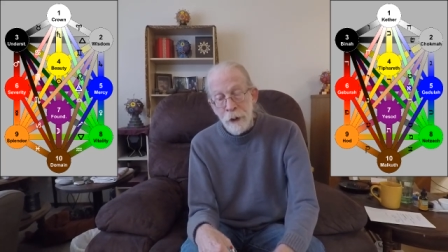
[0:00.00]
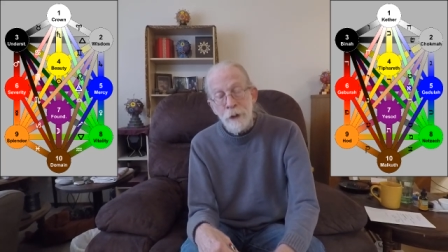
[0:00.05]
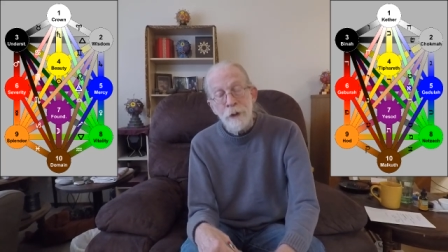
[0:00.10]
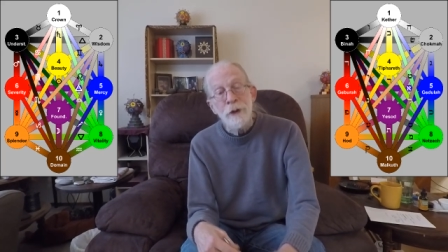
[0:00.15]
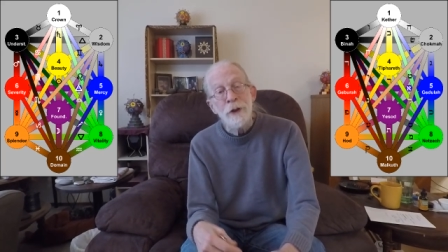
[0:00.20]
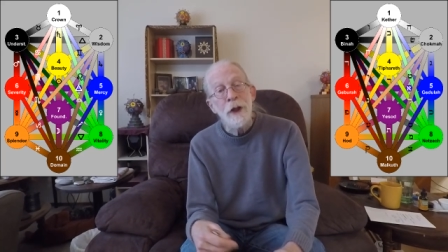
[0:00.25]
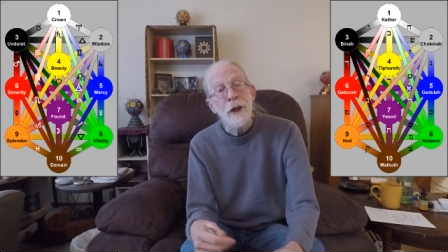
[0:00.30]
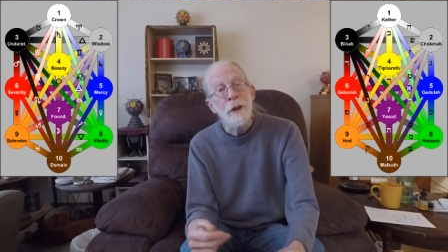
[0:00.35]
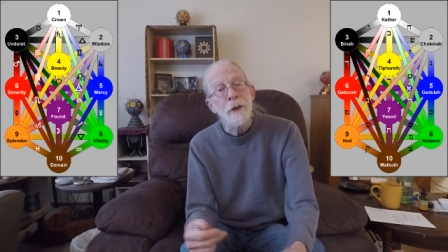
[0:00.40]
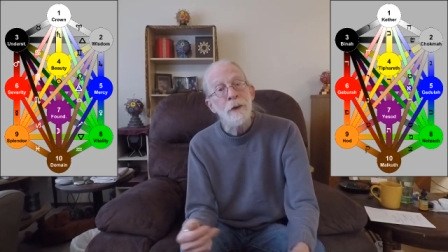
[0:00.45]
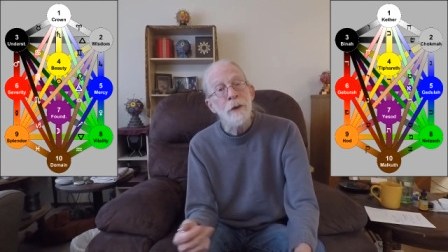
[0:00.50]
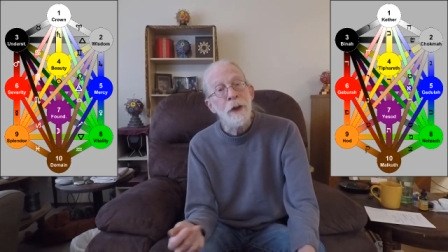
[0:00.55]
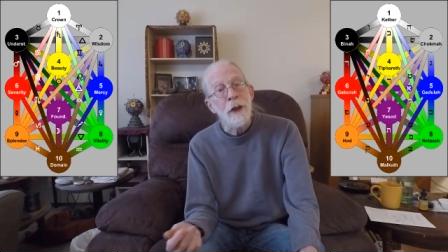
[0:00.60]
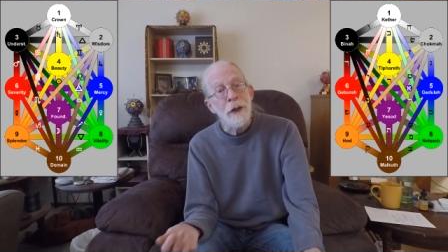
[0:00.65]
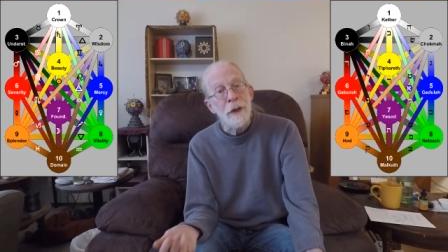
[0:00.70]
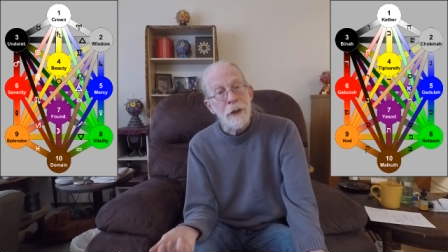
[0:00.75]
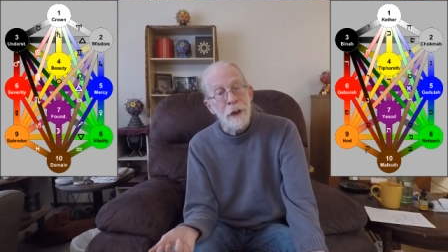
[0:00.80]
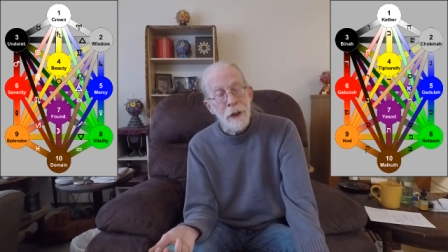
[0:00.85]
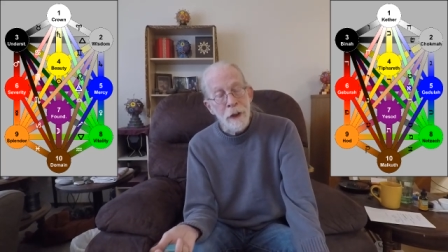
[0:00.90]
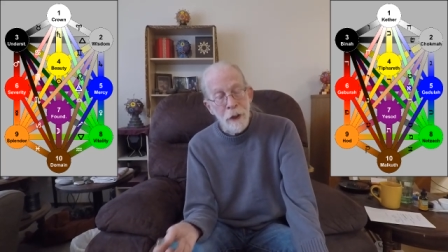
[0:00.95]

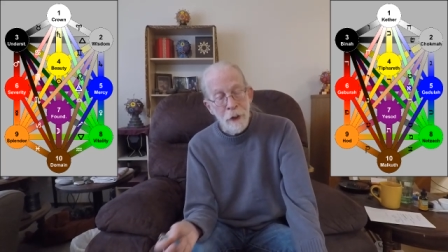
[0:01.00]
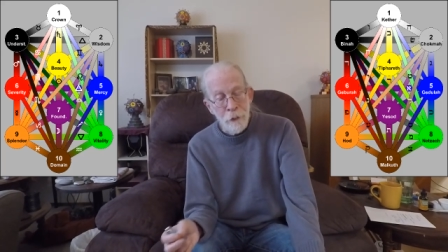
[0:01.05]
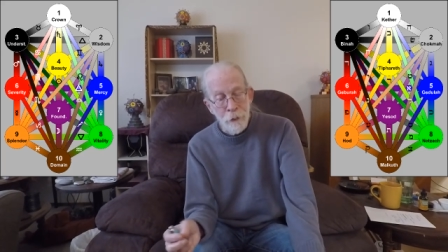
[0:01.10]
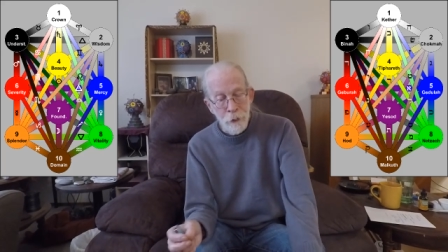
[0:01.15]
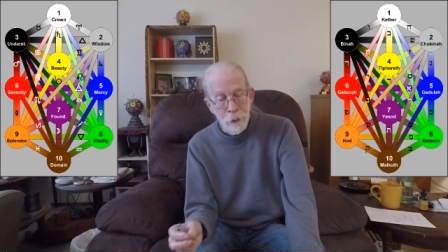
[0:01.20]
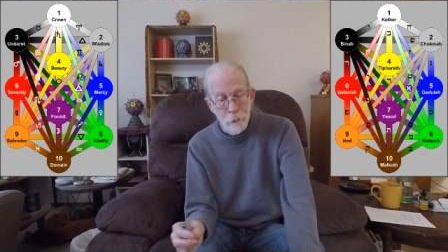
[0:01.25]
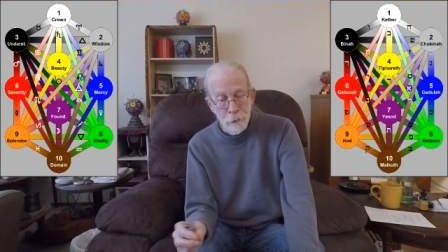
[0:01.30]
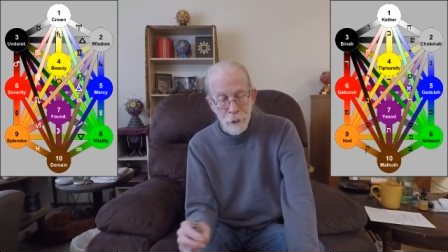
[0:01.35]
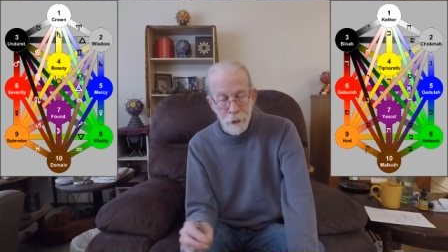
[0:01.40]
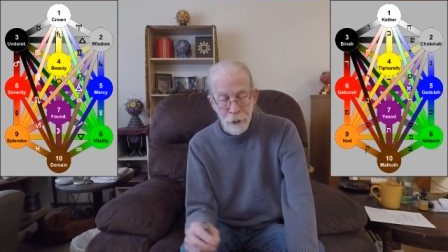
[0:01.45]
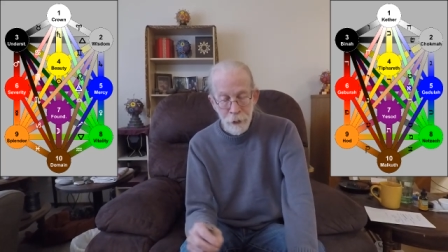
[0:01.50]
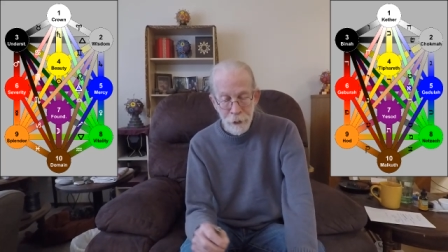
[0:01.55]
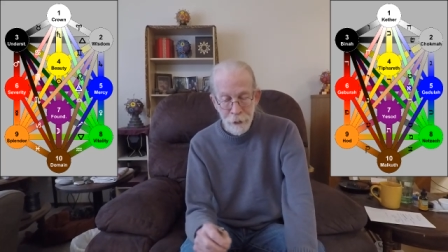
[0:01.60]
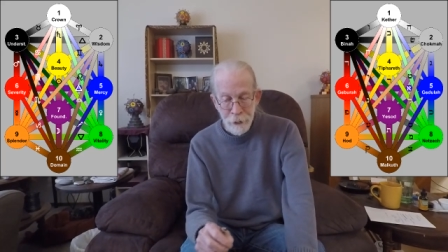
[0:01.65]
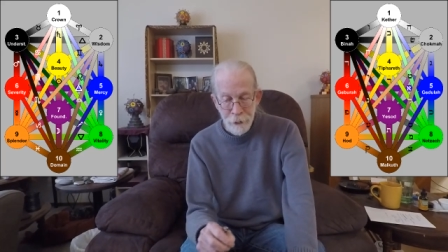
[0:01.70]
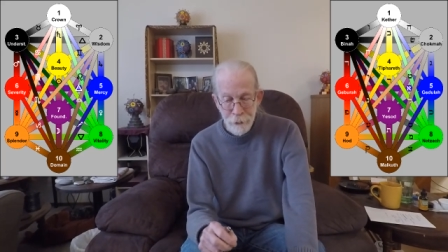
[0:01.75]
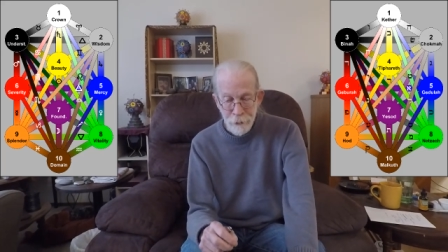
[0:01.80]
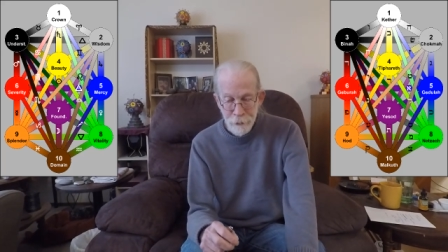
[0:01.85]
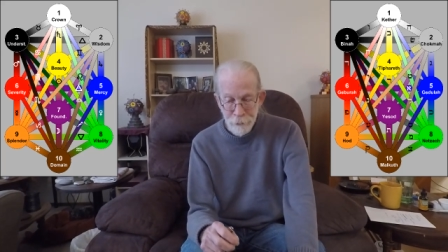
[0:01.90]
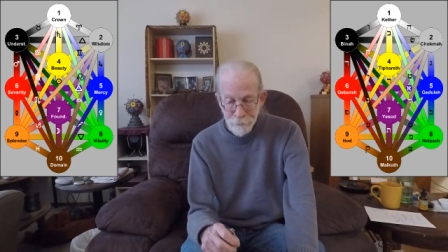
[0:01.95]
generate the cathode
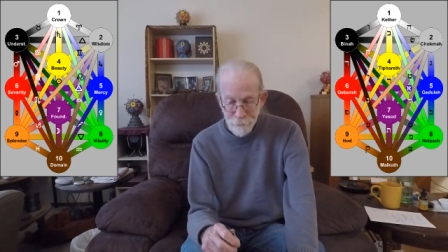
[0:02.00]
brilliance